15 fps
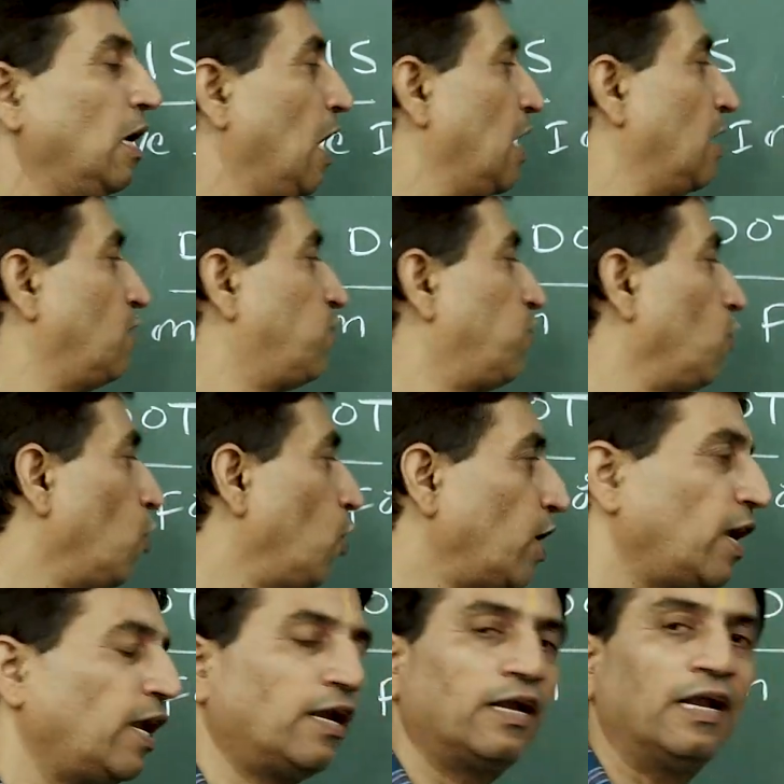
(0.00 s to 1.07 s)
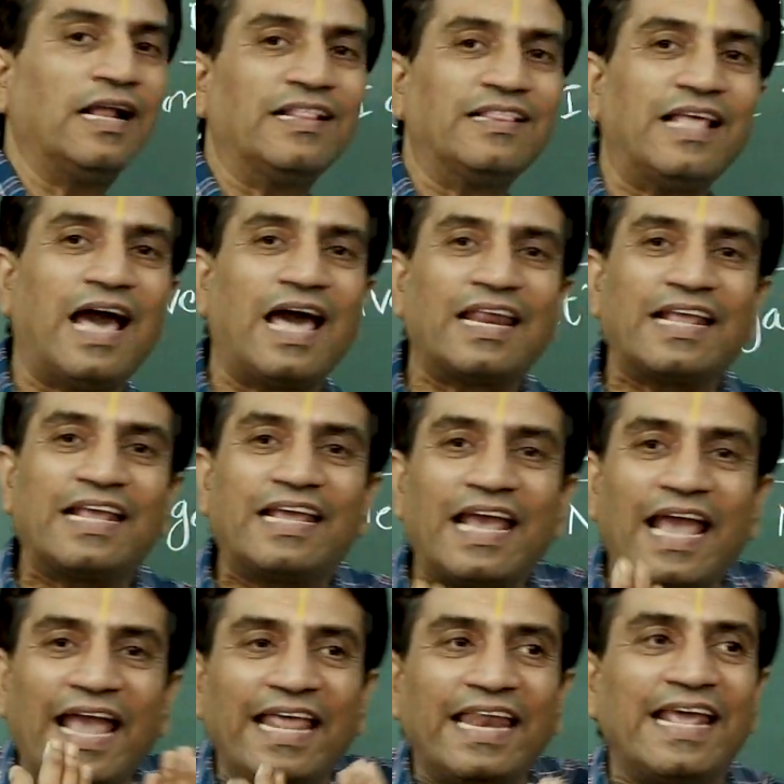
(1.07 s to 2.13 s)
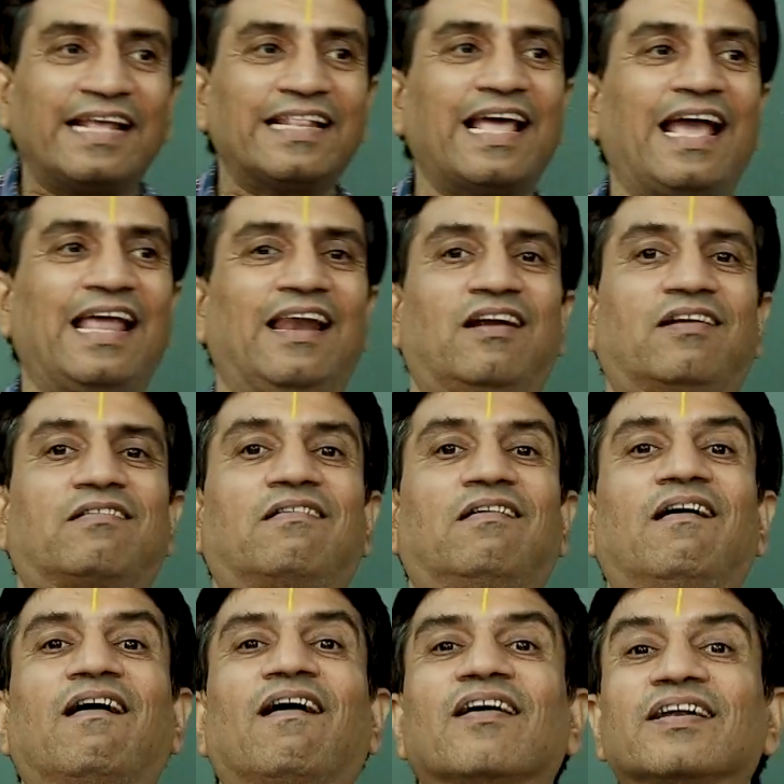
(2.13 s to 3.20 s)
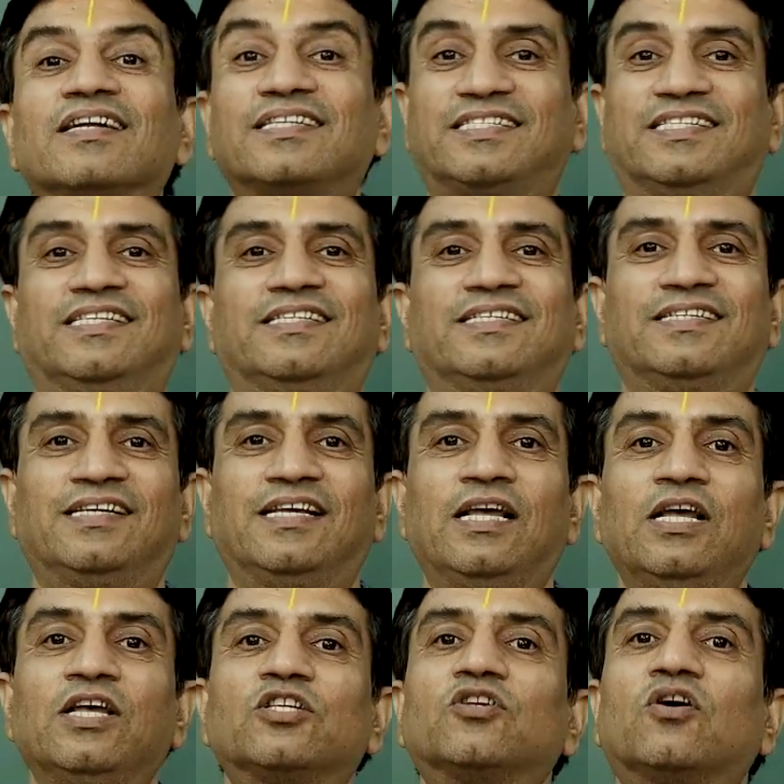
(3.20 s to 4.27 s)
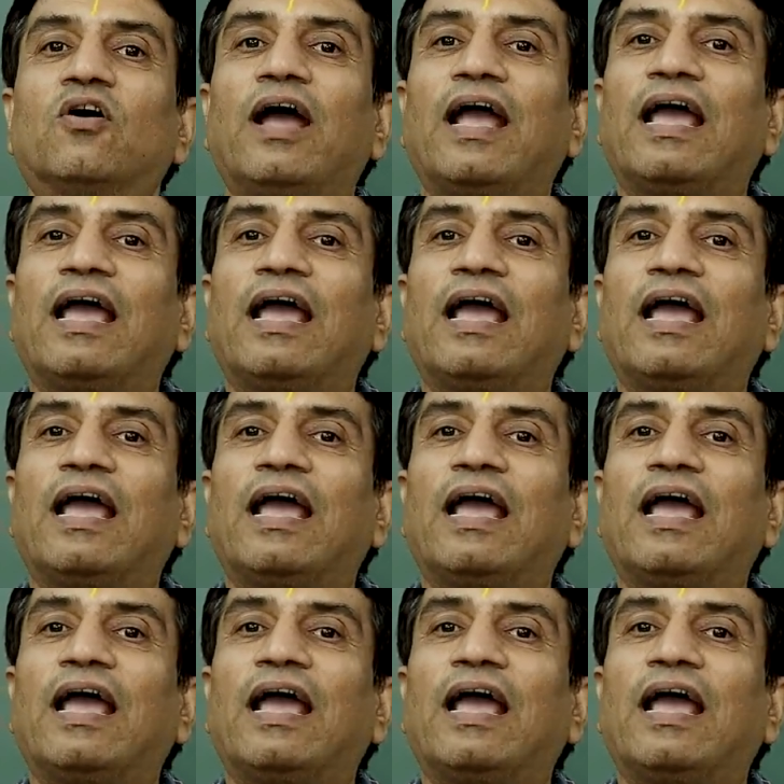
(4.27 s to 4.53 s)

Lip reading: and fluorine, they are gaining the electrons. So,